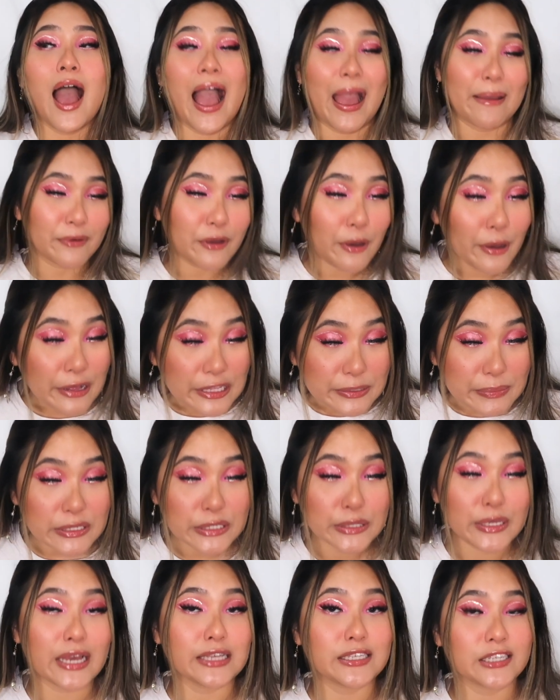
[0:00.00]
I'm going to be
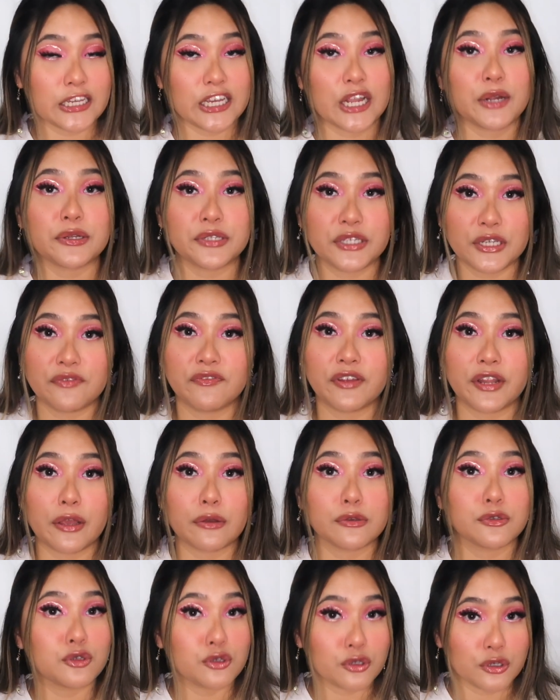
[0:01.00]
doing a skincare routine
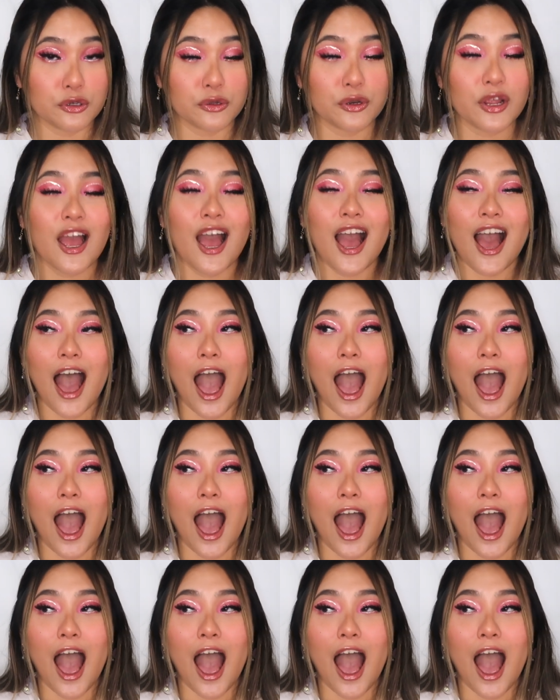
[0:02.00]
video soon.